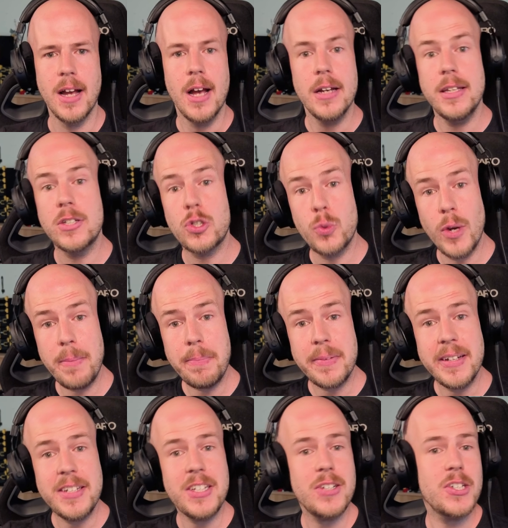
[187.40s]
The strip
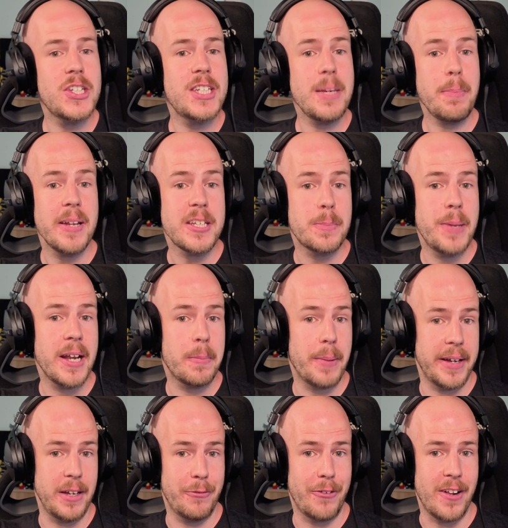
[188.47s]
is your simplest pick
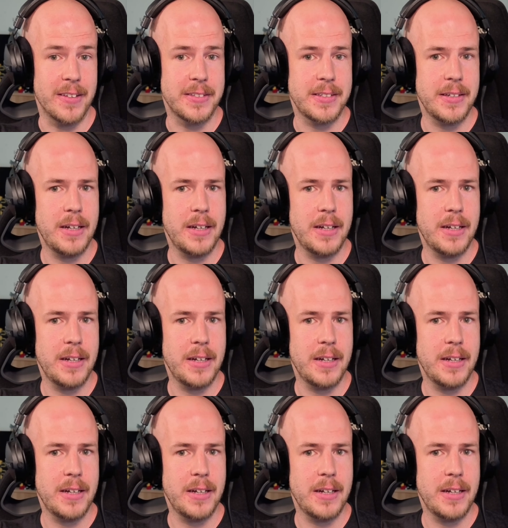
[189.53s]
by default. It